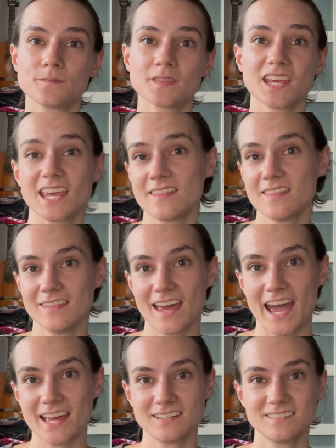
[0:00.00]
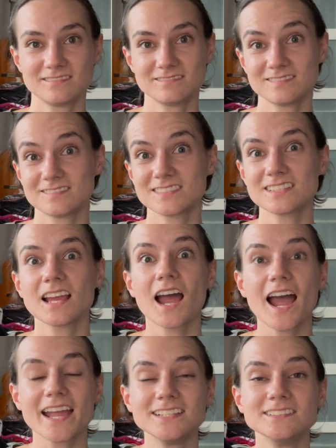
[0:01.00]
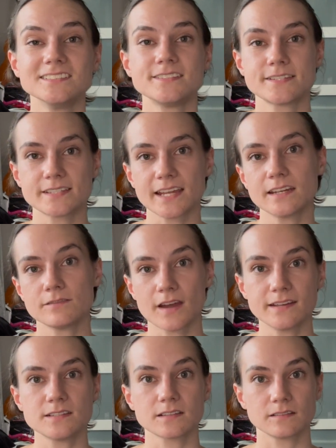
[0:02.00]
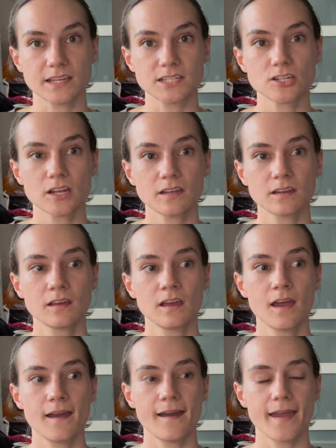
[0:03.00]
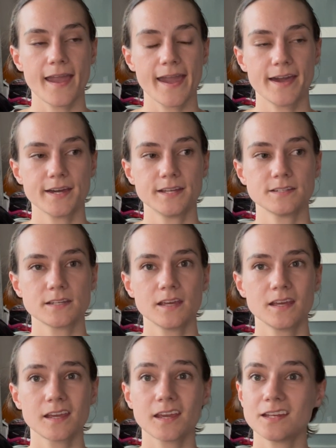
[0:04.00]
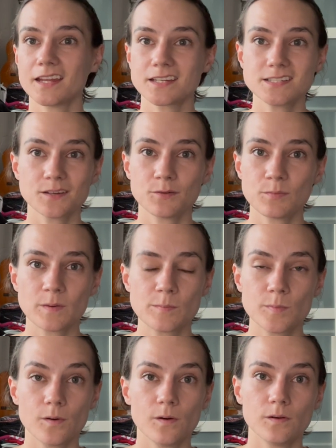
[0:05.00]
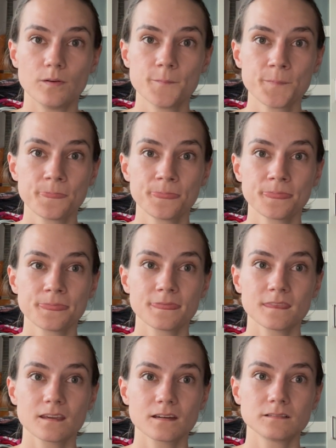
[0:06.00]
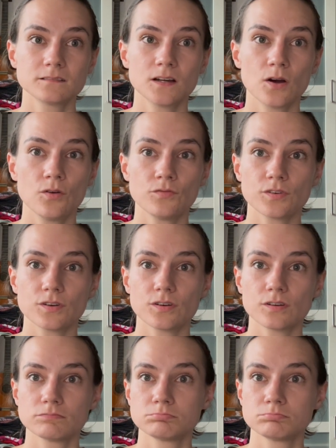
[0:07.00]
in that heightened state of isolation, and connecting with people over